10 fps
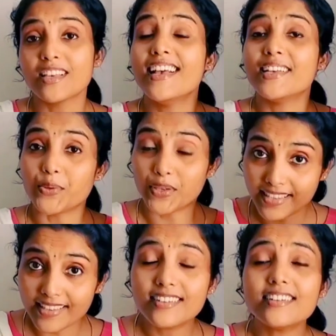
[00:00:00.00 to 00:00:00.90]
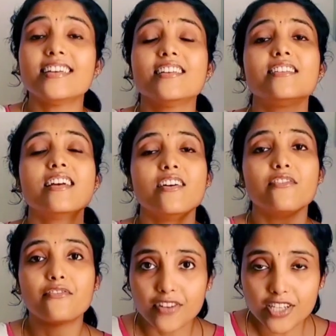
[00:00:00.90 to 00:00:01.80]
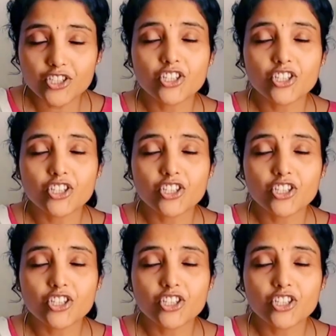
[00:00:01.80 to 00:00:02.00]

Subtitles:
So here in fish,